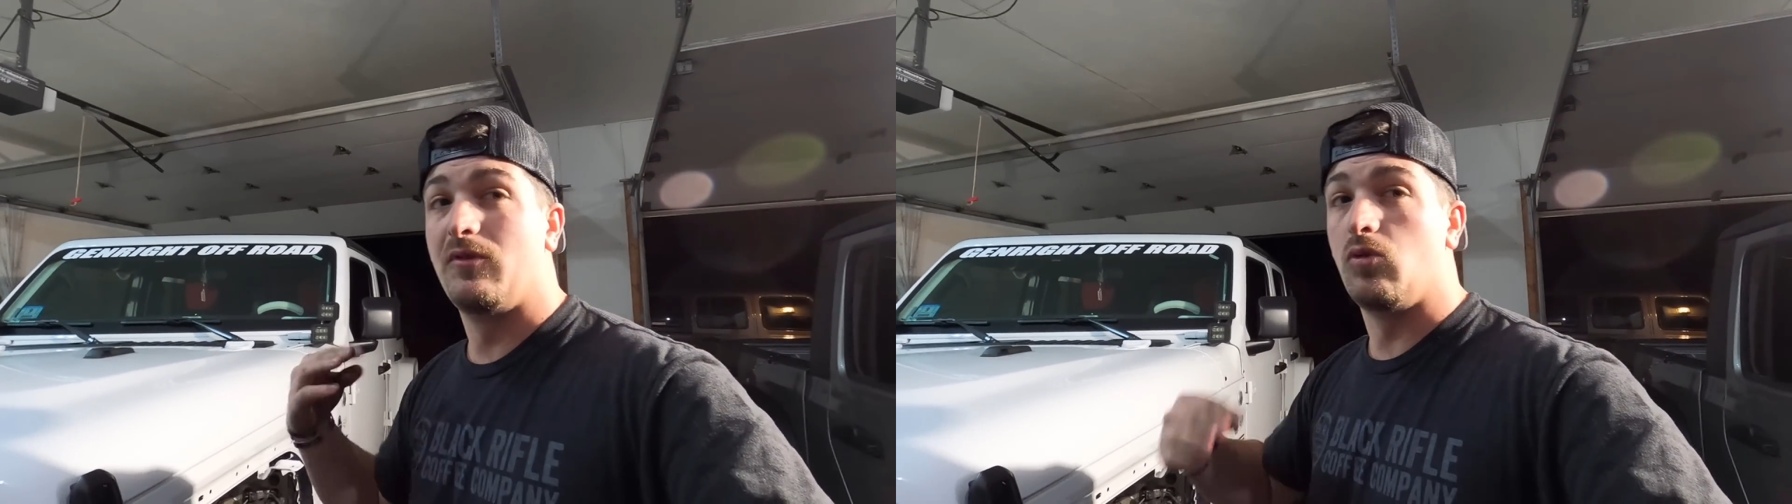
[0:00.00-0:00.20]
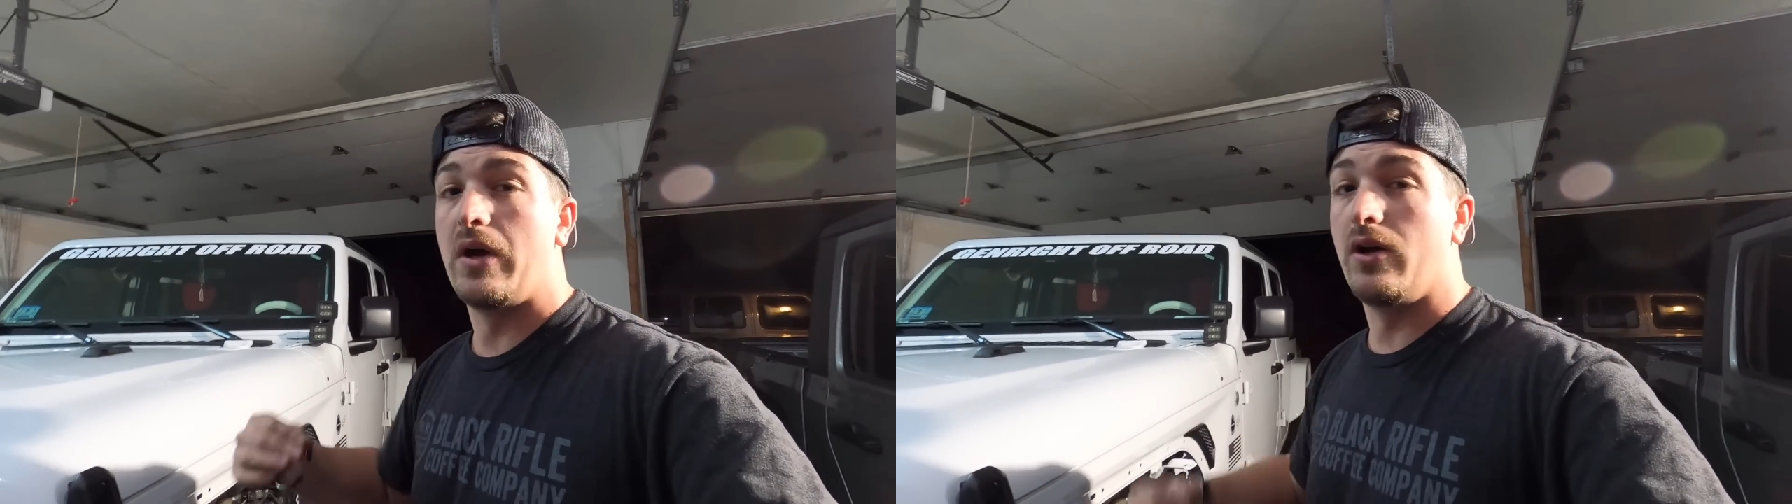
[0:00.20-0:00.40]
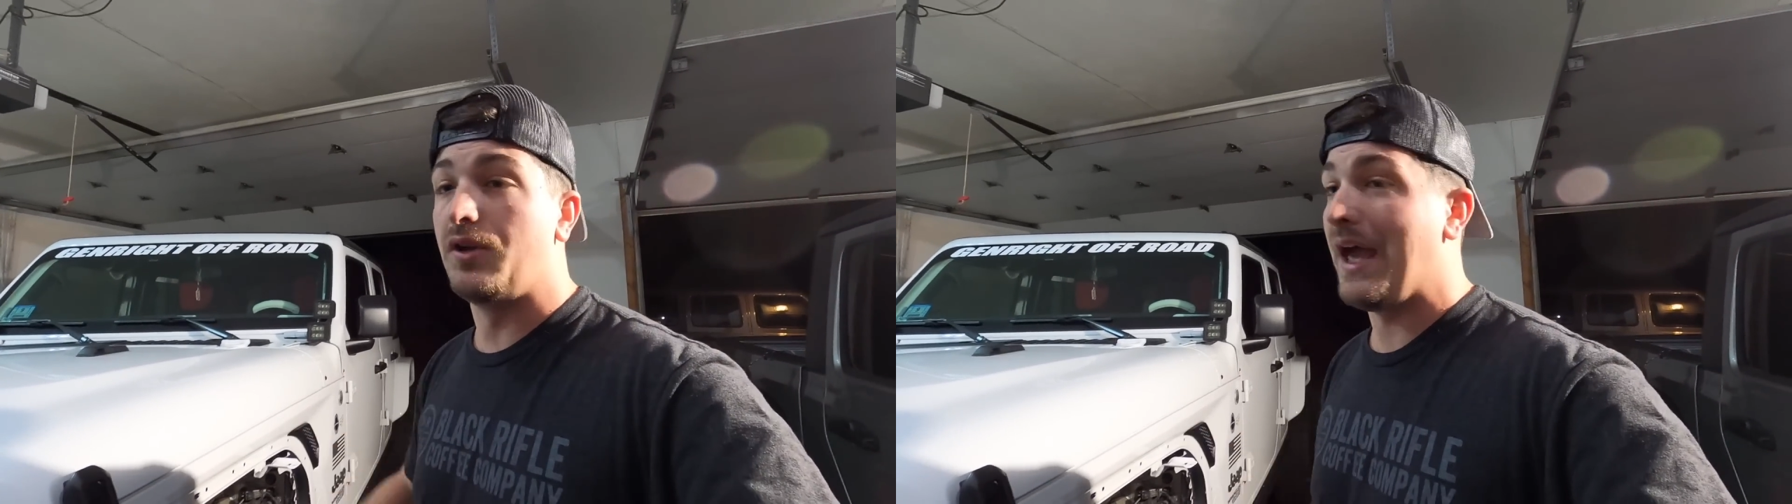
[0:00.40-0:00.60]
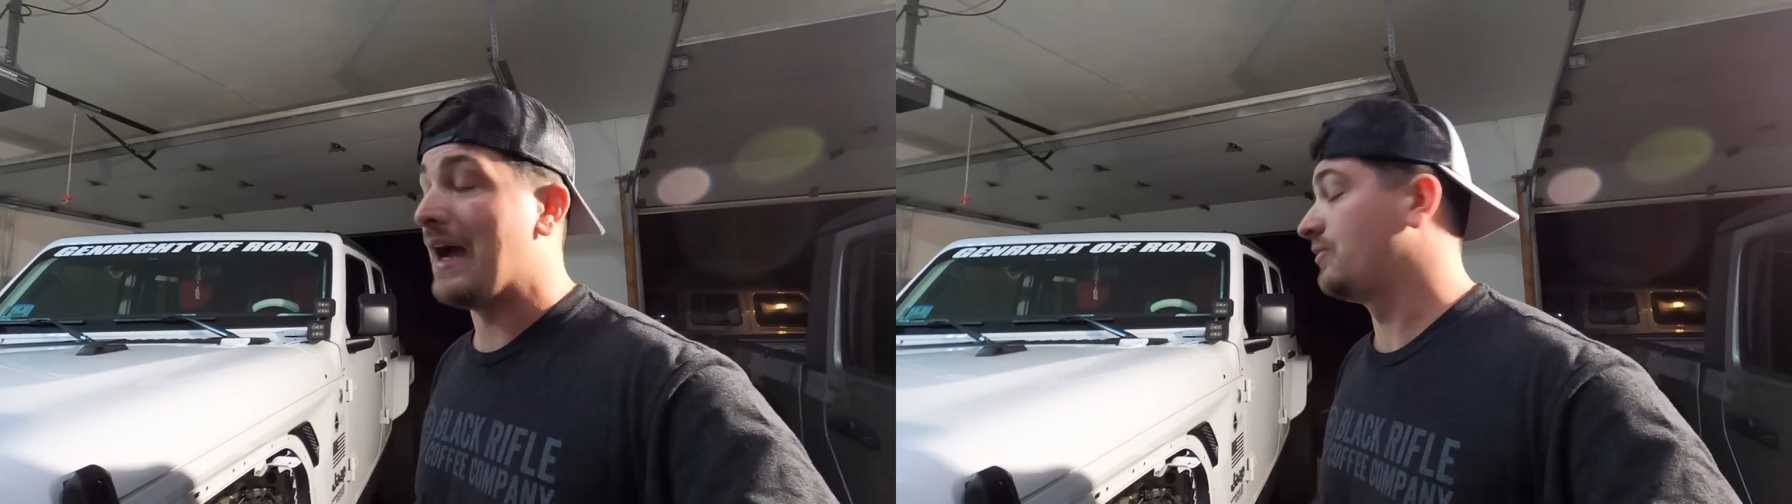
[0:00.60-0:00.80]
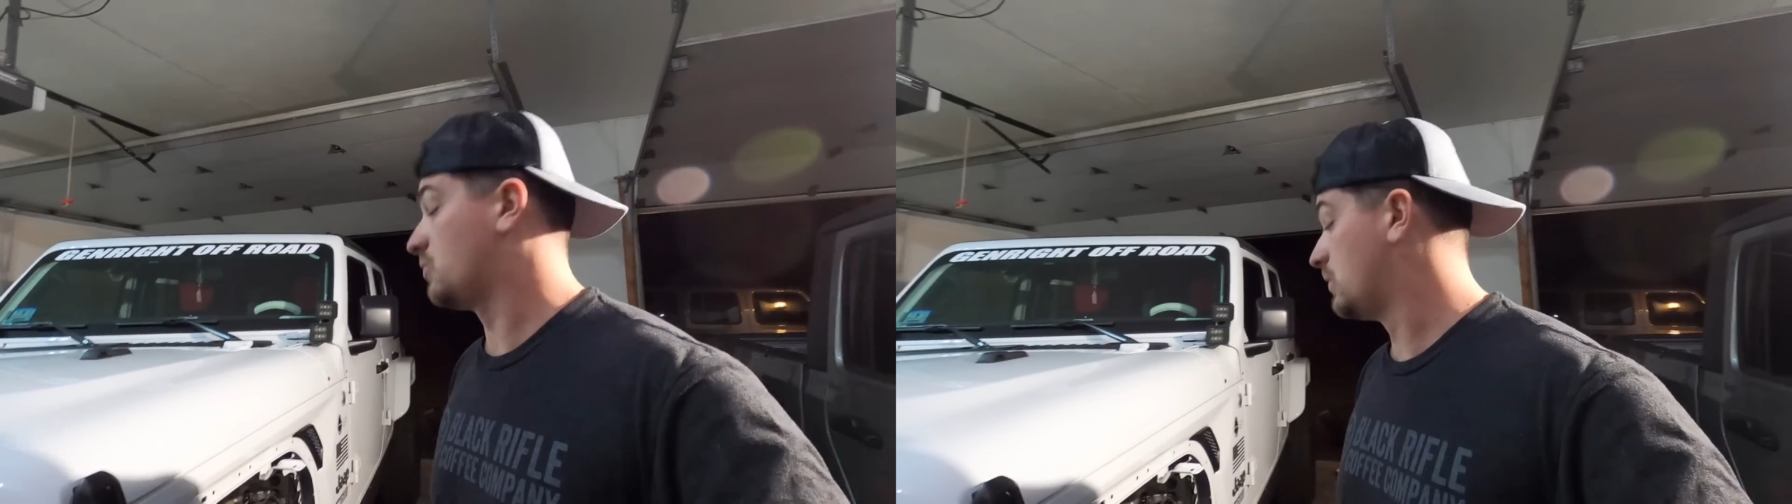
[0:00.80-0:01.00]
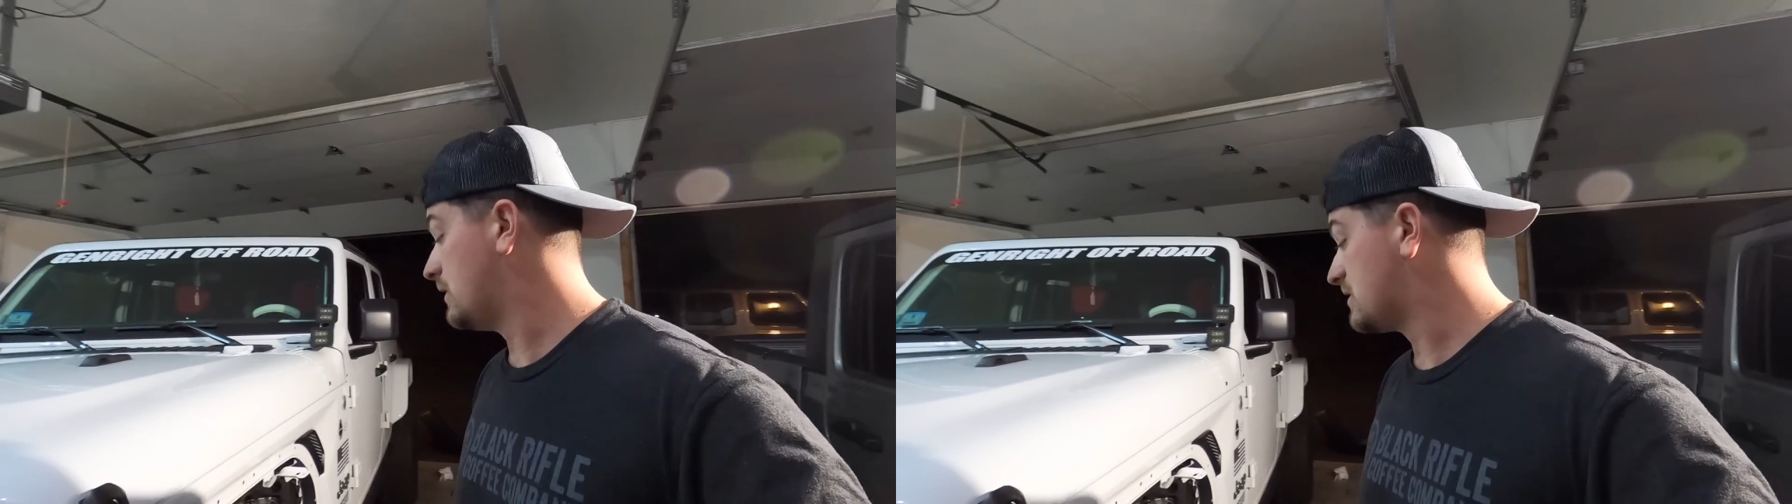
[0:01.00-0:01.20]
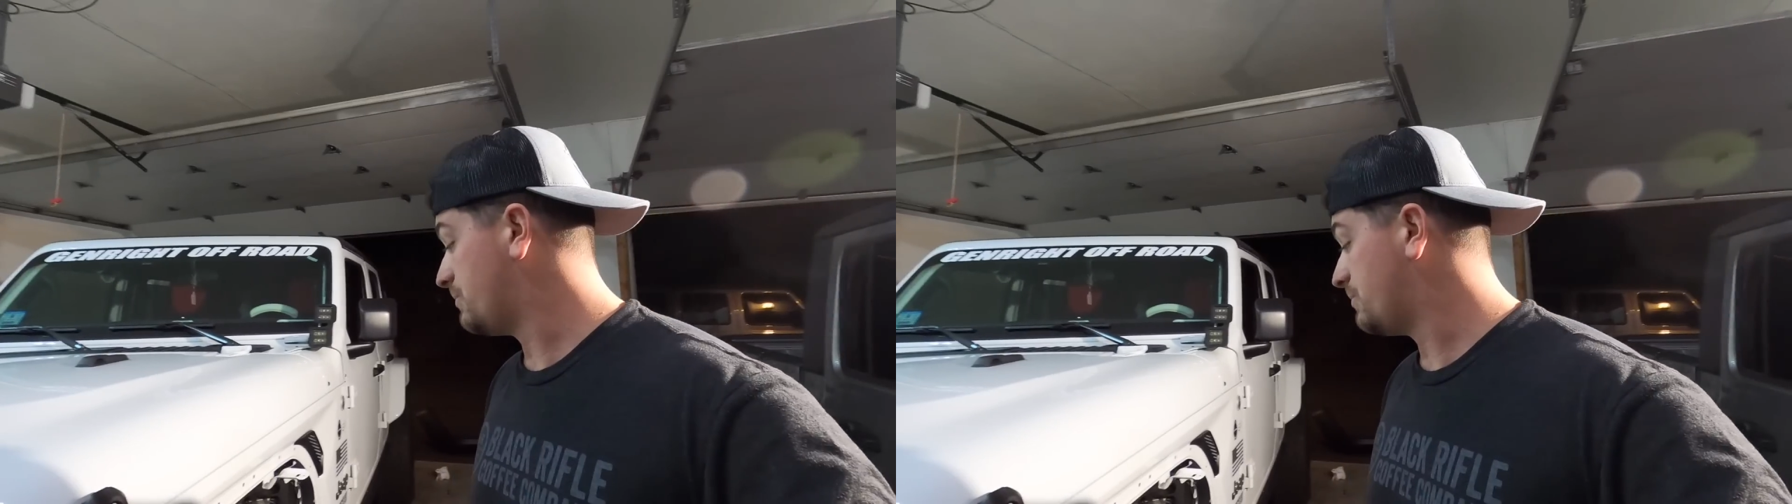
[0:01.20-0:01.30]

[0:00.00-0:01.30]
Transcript: of the weld afterwards.